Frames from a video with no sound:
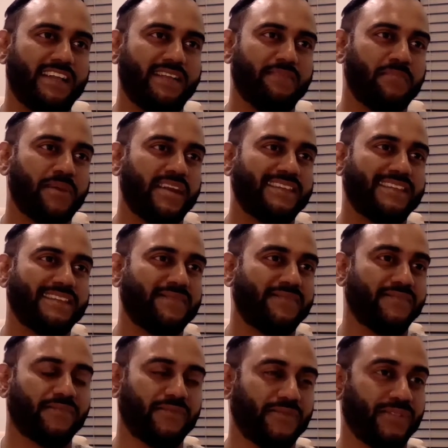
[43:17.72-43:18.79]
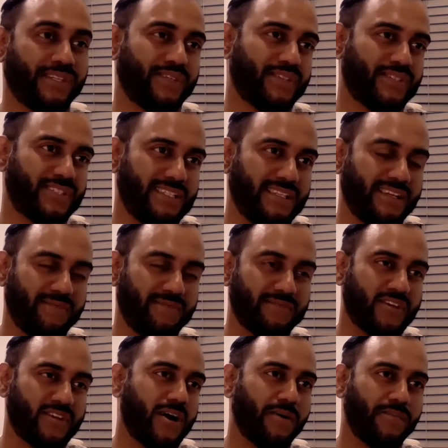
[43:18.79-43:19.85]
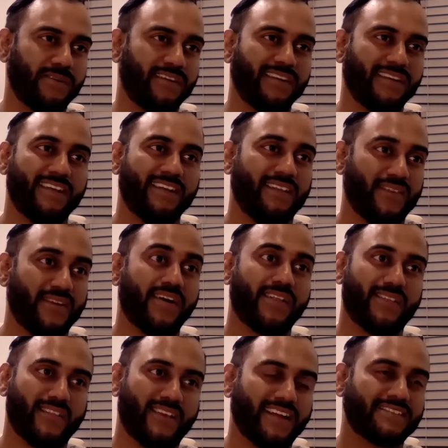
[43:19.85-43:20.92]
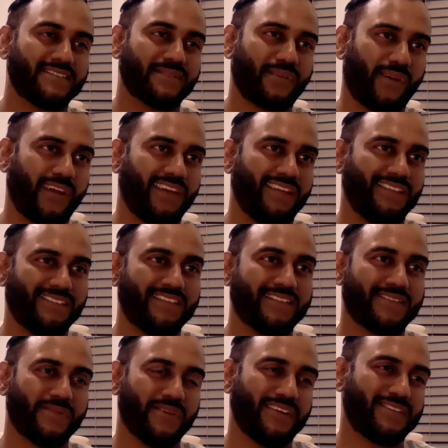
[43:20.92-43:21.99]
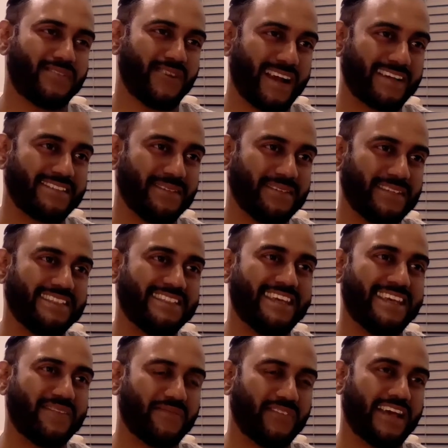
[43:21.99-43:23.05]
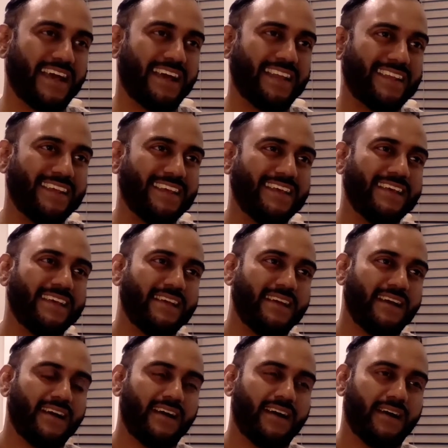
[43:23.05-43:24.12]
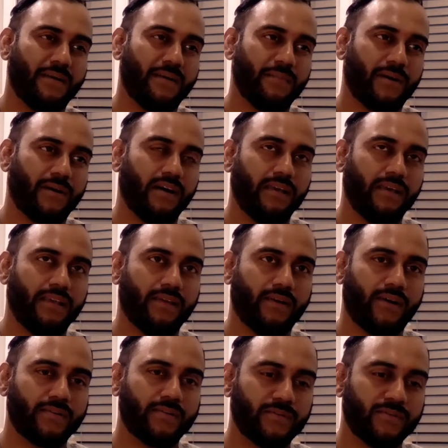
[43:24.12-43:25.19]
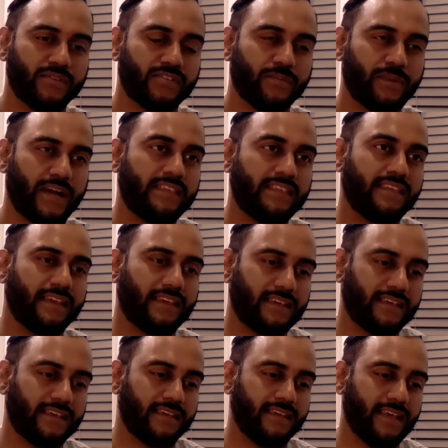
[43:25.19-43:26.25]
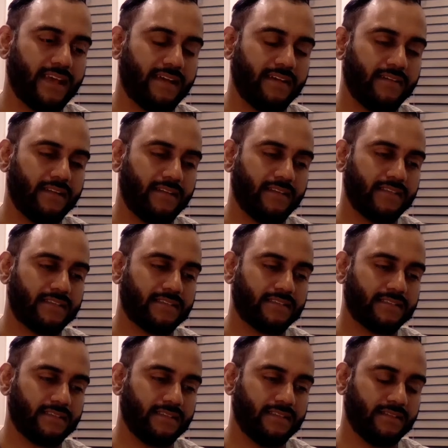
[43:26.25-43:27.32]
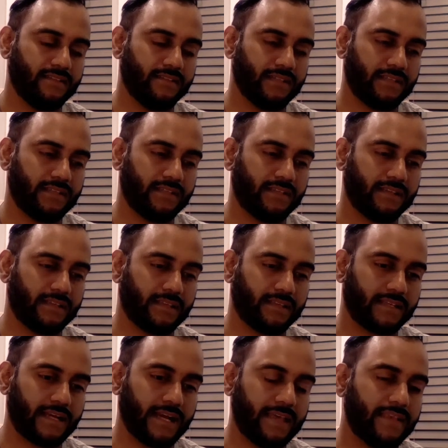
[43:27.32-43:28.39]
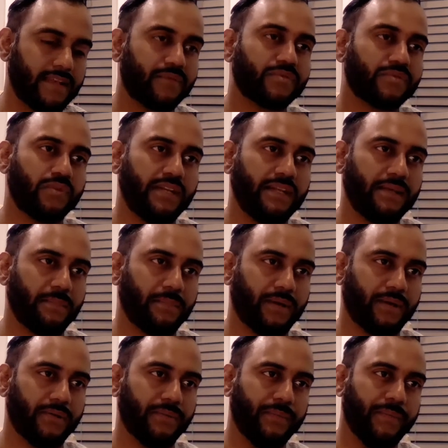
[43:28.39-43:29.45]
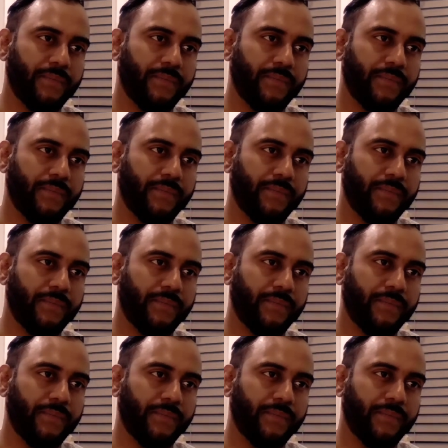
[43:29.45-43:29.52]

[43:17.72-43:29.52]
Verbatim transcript: money to live a really cushy love job. There are lots of great career tracks you can take with that. Entrepreneurship, I think, at least, the kind that I was reading about